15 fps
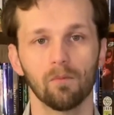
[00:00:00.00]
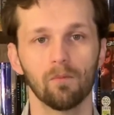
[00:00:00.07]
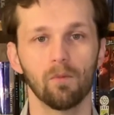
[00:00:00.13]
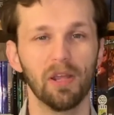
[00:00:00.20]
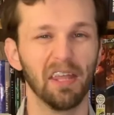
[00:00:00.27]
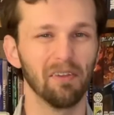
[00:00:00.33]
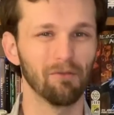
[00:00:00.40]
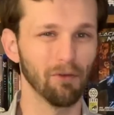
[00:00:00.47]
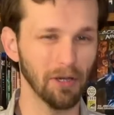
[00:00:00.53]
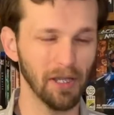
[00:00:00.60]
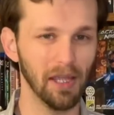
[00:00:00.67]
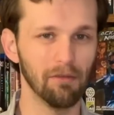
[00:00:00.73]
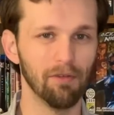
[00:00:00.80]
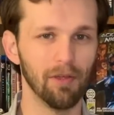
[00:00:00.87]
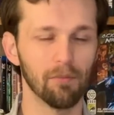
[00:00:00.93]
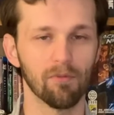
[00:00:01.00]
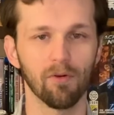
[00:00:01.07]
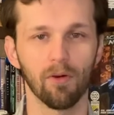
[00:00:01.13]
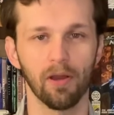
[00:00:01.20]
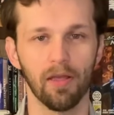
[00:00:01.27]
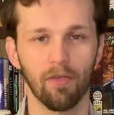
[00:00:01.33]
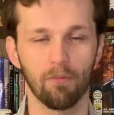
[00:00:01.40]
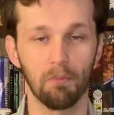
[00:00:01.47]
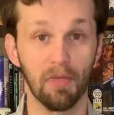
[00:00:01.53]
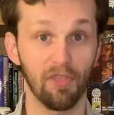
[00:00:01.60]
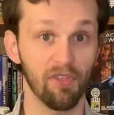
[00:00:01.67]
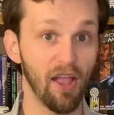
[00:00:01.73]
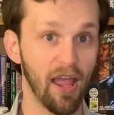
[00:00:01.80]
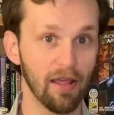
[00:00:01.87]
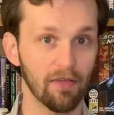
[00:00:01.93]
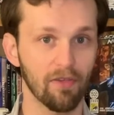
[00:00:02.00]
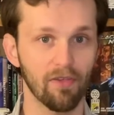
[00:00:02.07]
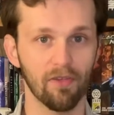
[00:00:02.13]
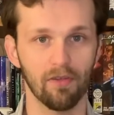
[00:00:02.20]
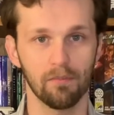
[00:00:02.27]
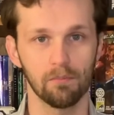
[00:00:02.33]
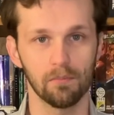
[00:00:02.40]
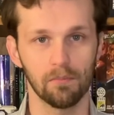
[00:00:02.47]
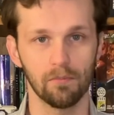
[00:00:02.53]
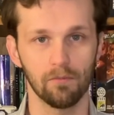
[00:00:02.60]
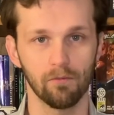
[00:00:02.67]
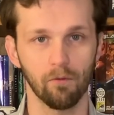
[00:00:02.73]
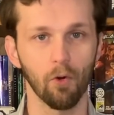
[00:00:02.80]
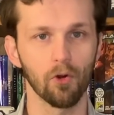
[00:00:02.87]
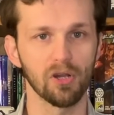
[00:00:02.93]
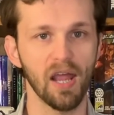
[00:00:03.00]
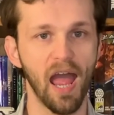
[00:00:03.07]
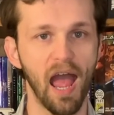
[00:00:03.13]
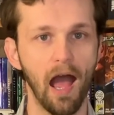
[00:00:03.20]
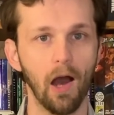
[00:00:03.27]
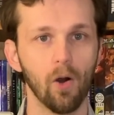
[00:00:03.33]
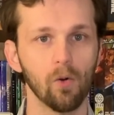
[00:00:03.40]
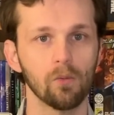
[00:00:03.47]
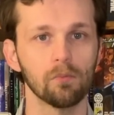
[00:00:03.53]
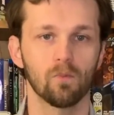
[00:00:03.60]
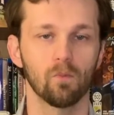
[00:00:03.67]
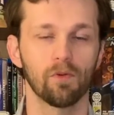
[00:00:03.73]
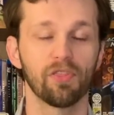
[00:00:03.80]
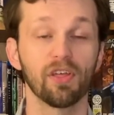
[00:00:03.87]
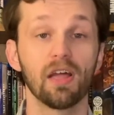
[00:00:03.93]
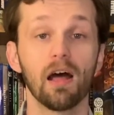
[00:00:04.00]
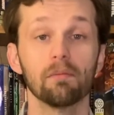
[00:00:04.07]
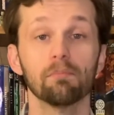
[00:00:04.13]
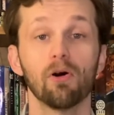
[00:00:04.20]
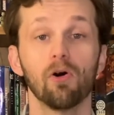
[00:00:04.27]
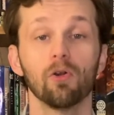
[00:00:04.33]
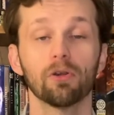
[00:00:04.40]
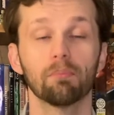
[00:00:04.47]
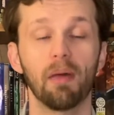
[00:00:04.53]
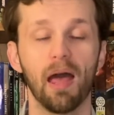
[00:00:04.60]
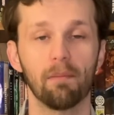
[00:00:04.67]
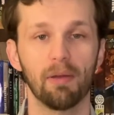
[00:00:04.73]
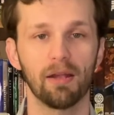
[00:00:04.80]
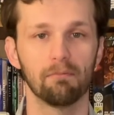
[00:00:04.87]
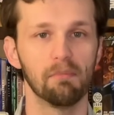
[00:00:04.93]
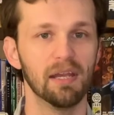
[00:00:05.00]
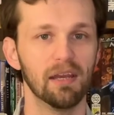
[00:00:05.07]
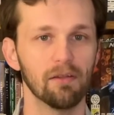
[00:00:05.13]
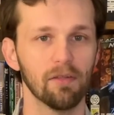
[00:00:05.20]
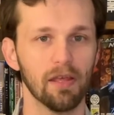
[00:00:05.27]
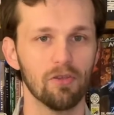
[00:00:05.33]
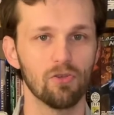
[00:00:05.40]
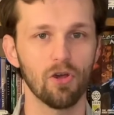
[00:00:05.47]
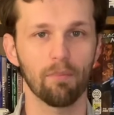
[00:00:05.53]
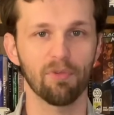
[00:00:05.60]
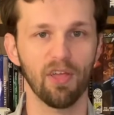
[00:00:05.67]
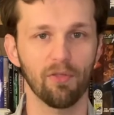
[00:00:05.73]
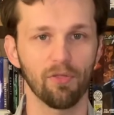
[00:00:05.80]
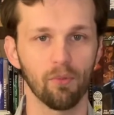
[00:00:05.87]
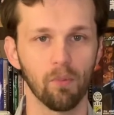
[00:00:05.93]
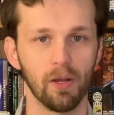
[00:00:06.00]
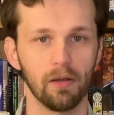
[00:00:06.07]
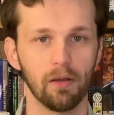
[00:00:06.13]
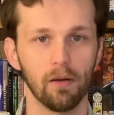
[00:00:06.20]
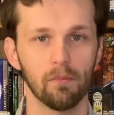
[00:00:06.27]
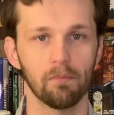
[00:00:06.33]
We can forgive him for his mistakes. For now. With the gun pulled, Batman immediately jumps out the window.